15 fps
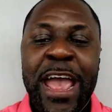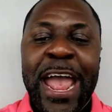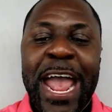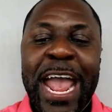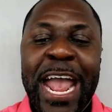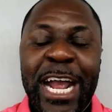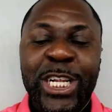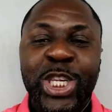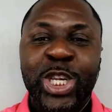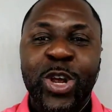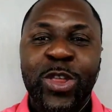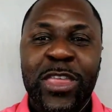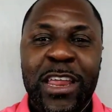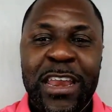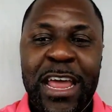answer
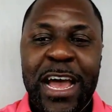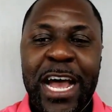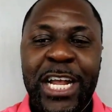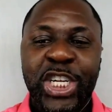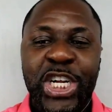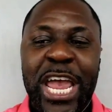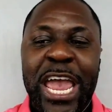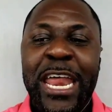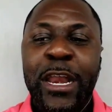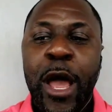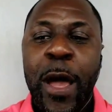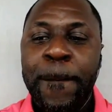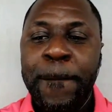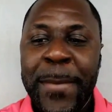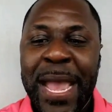the nudge, and
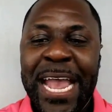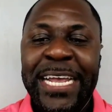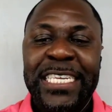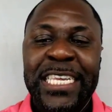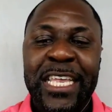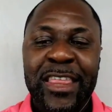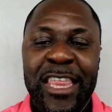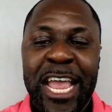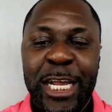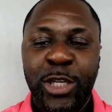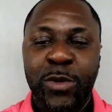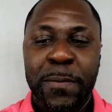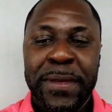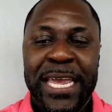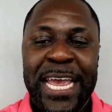amazing things will
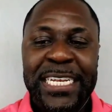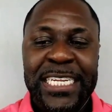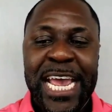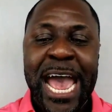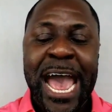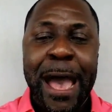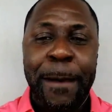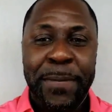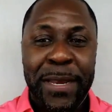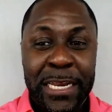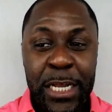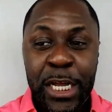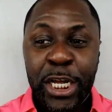begin to happen.